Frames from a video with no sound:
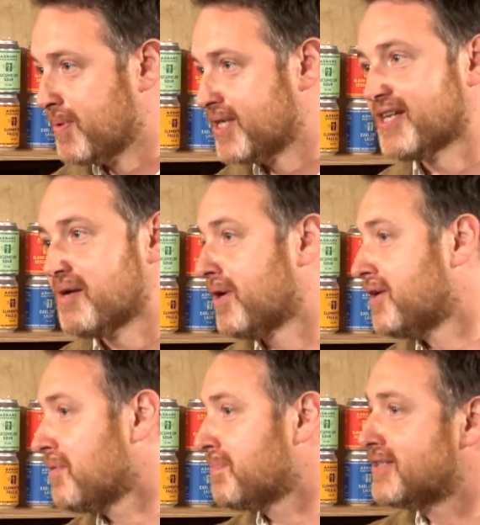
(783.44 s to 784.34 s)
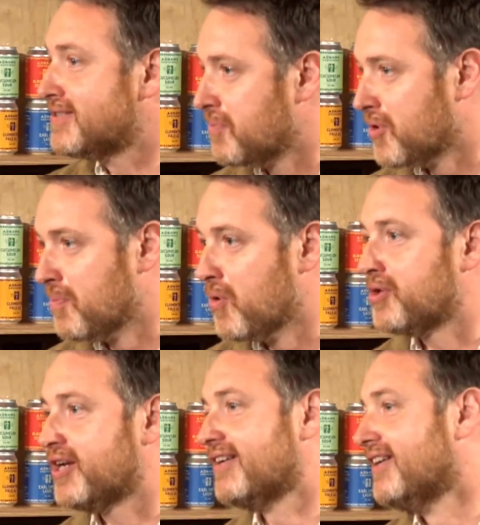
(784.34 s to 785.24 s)
in time might not be tomorrow
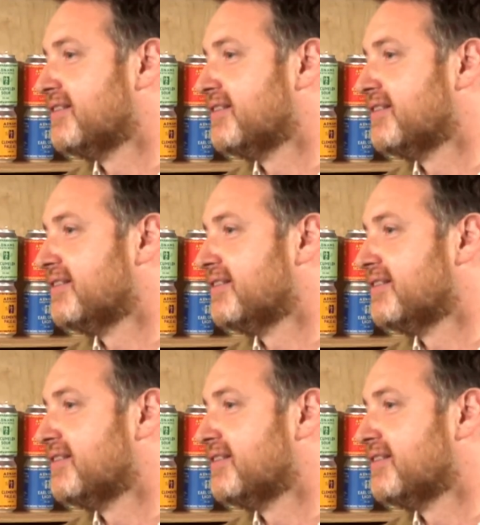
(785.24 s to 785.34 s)
morning.